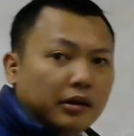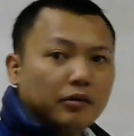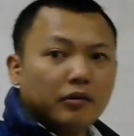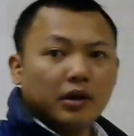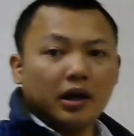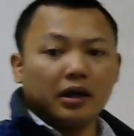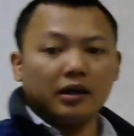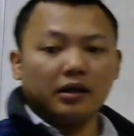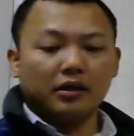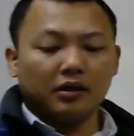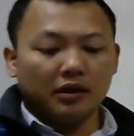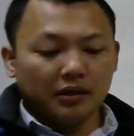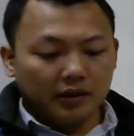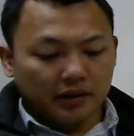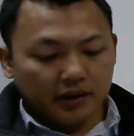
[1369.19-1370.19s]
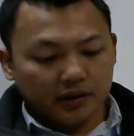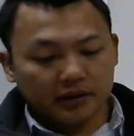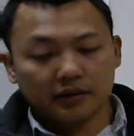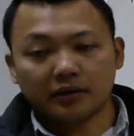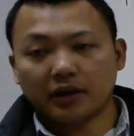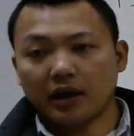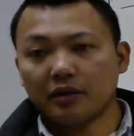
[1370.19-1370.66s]
We are learning
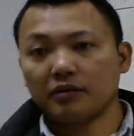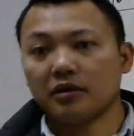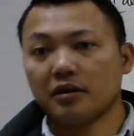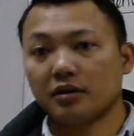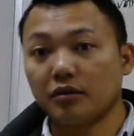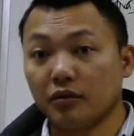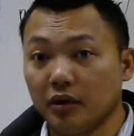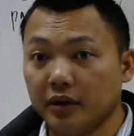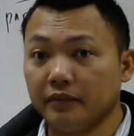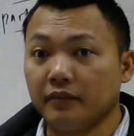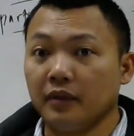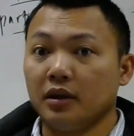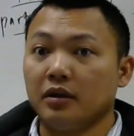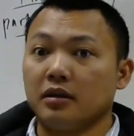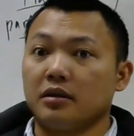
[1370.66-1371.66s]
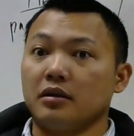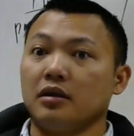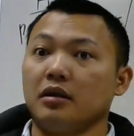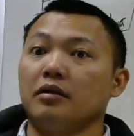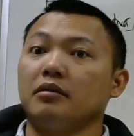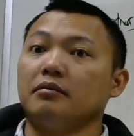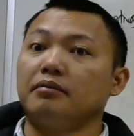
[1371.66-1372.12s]
calculus 3,
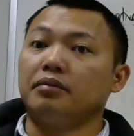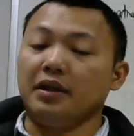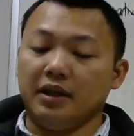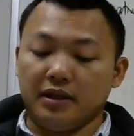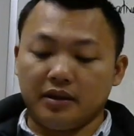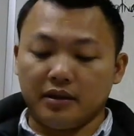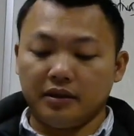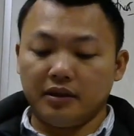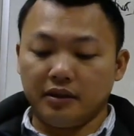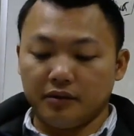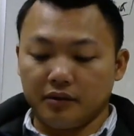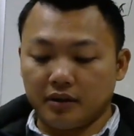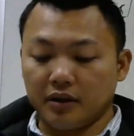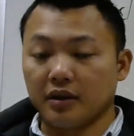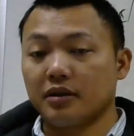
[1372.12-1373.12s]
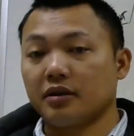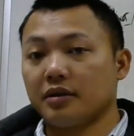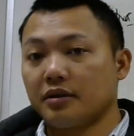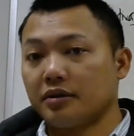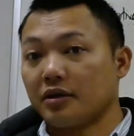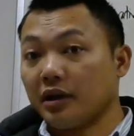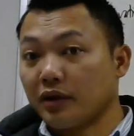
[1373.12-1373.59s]
so please use the
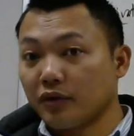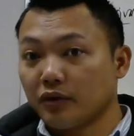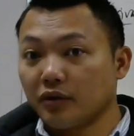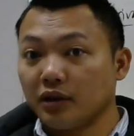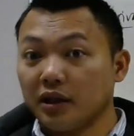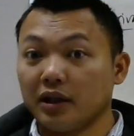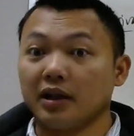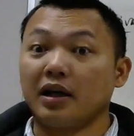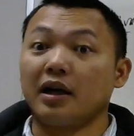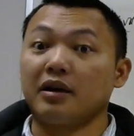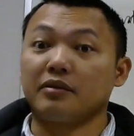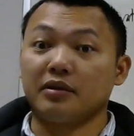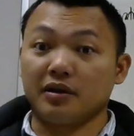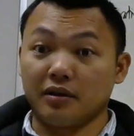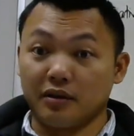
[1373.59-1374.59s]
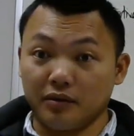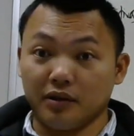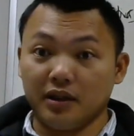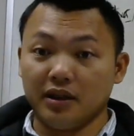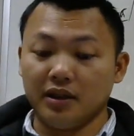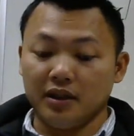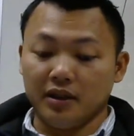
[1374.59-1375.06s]
chain rule in calculus
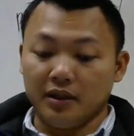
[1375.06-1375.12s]
3.